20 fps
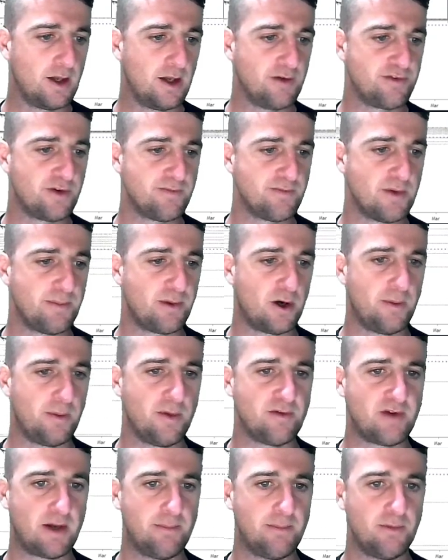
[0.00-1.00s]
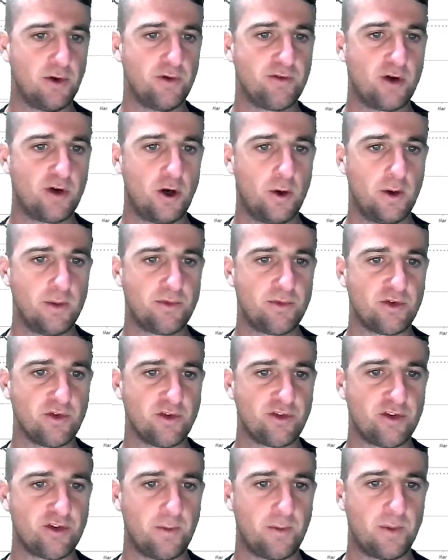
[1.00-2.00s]
from the bottom of that move all up to the
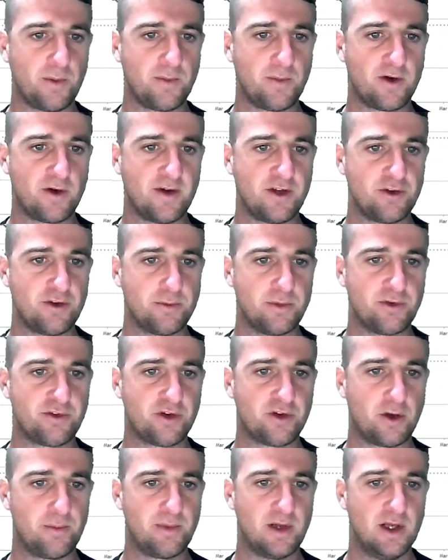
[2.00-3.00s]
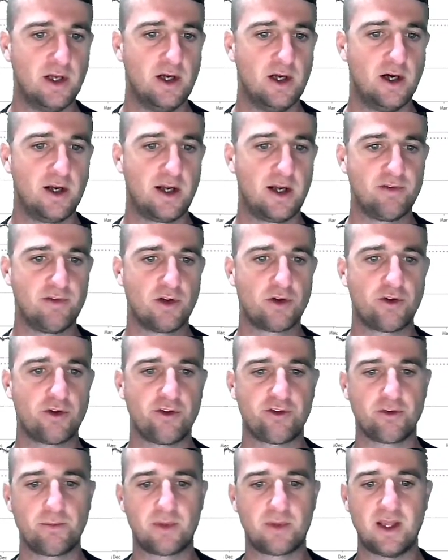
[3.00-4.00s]
top and we got a double top. And have a look at
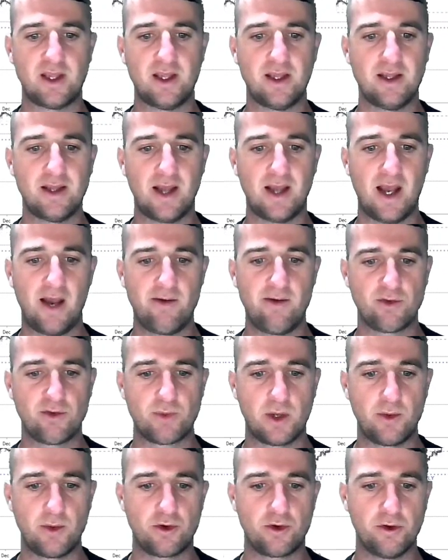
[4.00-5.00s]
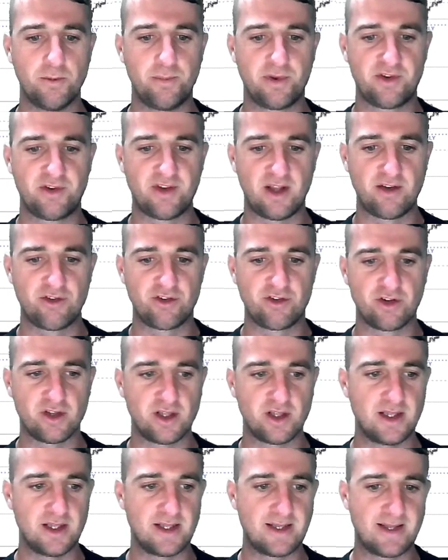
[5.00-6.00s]
some key areas where we could
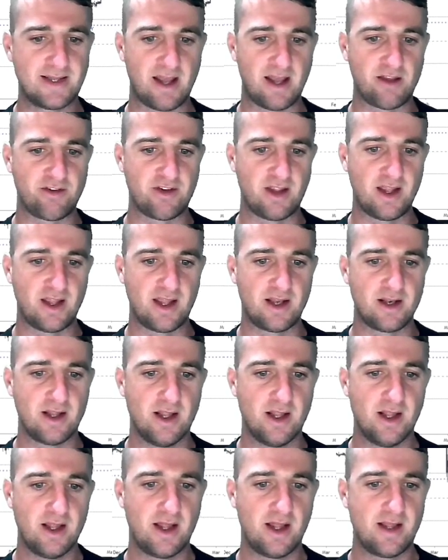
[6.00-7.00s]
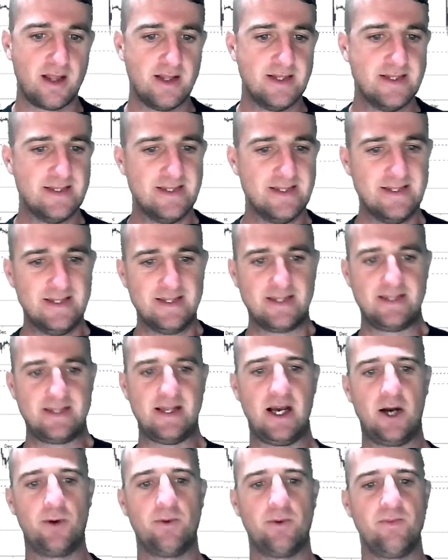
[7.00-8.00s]
potentially get in.
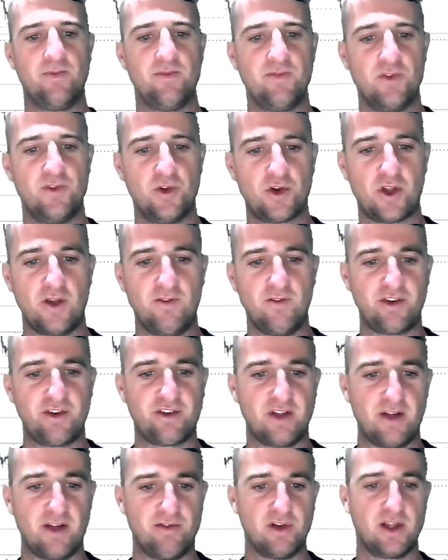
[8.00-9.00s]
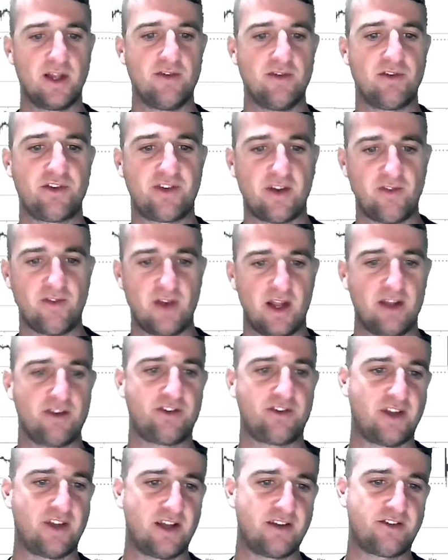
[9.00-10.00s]
Now, look at this level here, the
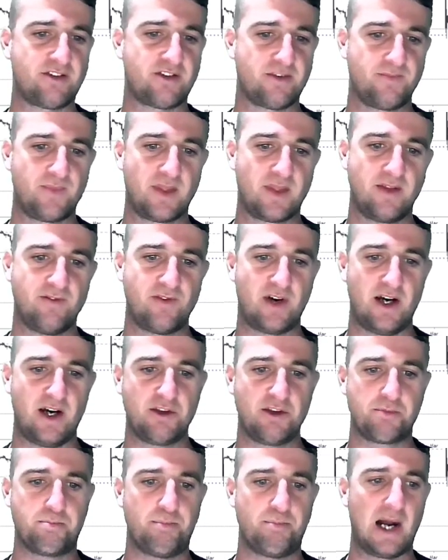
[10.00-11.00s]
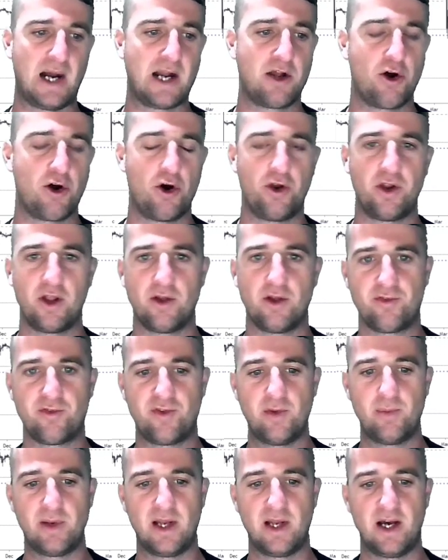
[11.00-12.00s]
786 that is bang on a
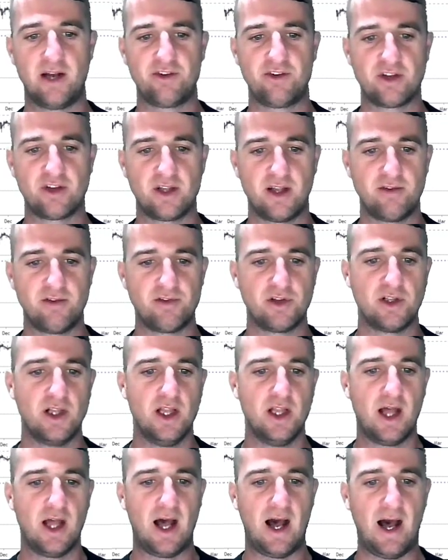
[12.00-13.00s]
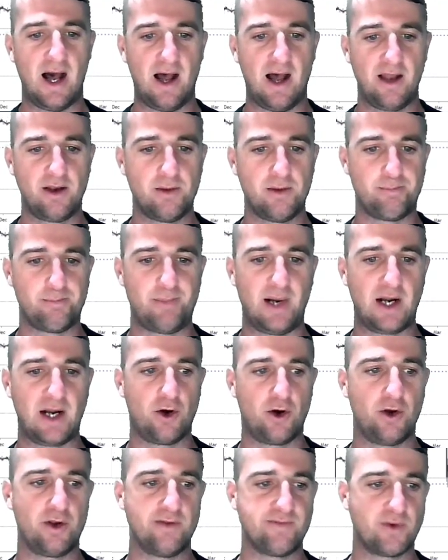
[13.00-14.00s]
Fibonacci level and bang
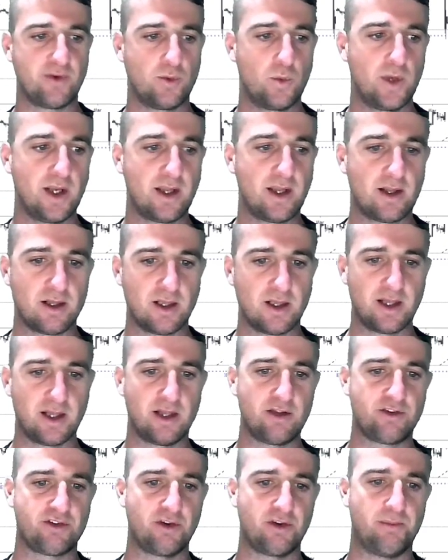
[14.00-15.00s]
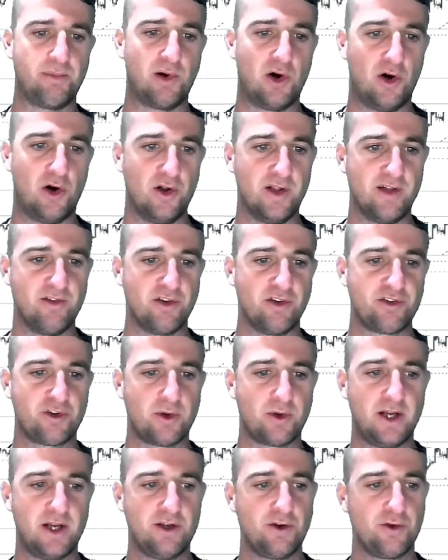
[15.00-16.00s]
on the weekly support level.
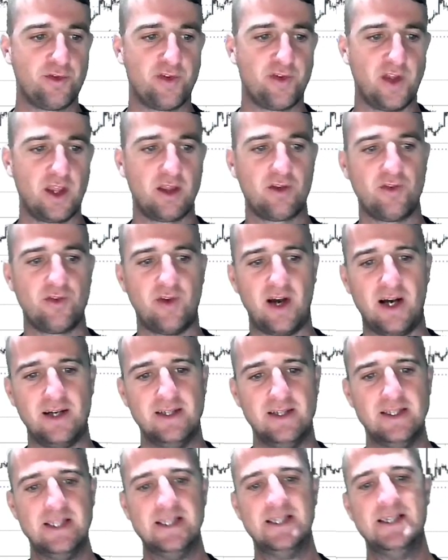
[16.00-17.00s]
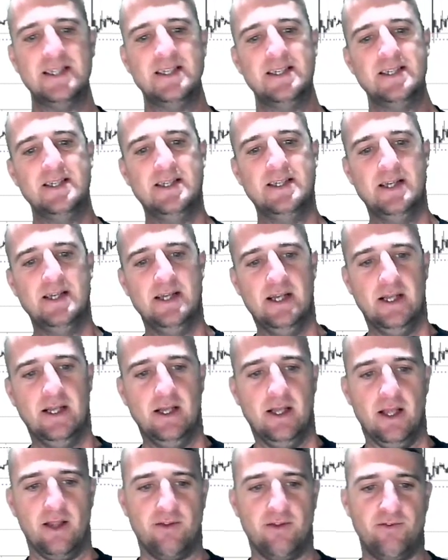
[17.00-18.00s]
So I do think that
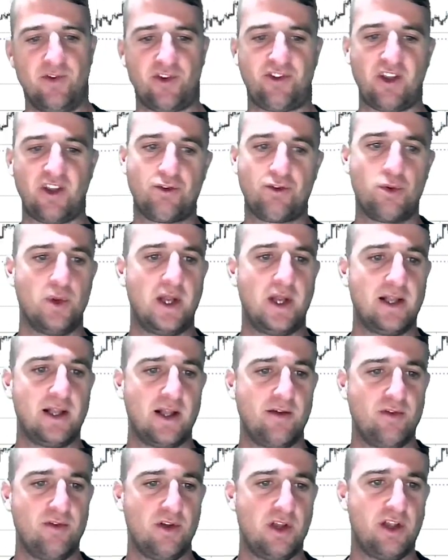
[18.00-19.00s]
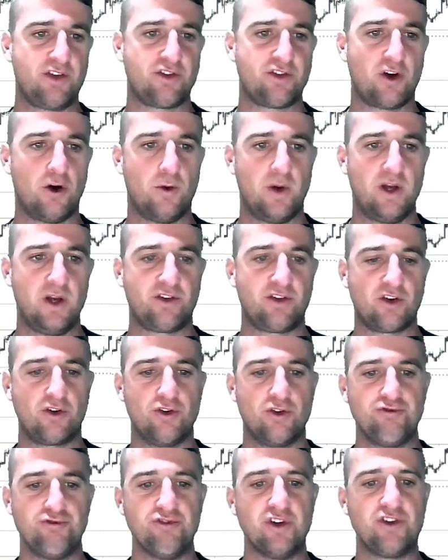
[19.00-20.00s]
the 618 level is always a
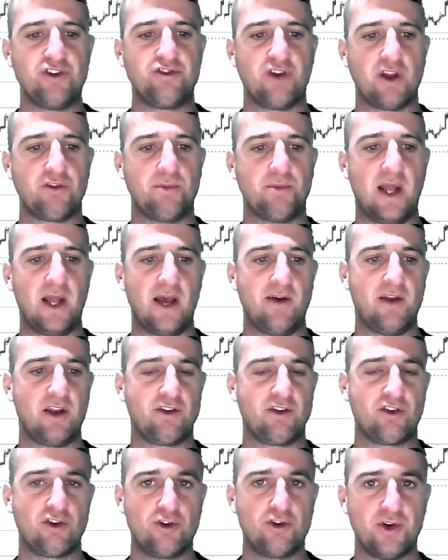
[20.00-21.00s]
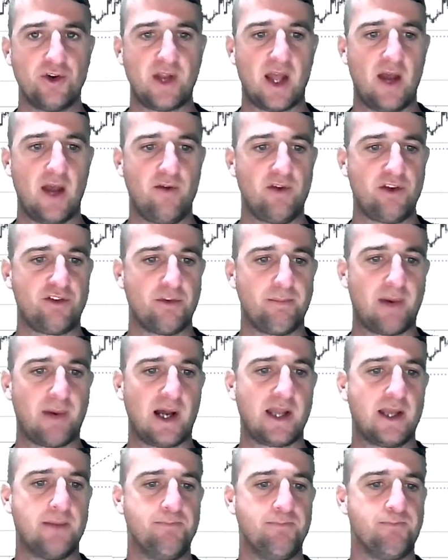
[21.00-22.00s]
good retracement area and it's a good area to
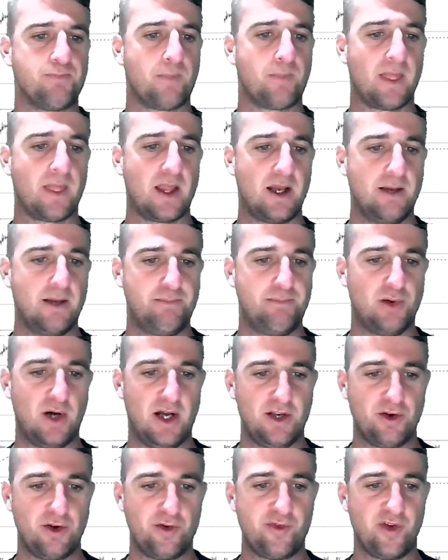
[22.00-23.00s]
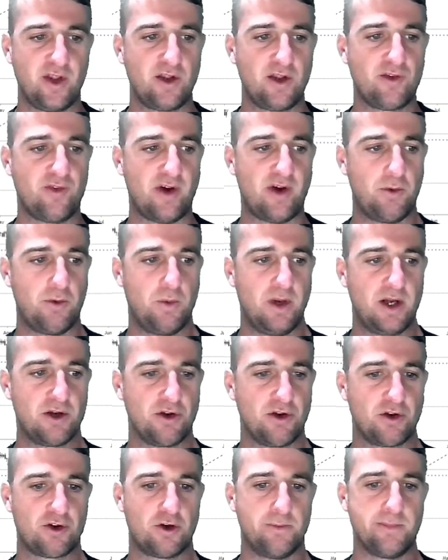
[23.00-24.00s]
buy in. But I do think that we're
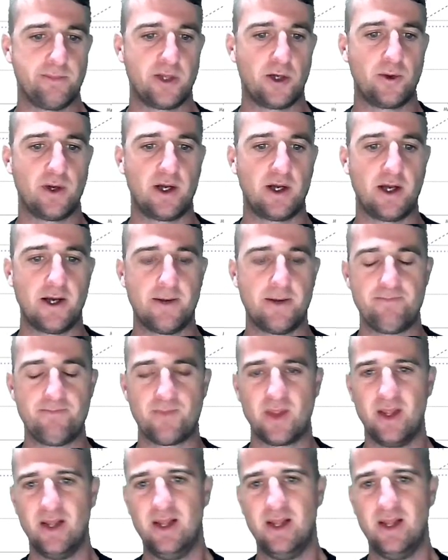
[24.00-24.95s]
going to come lower. Um,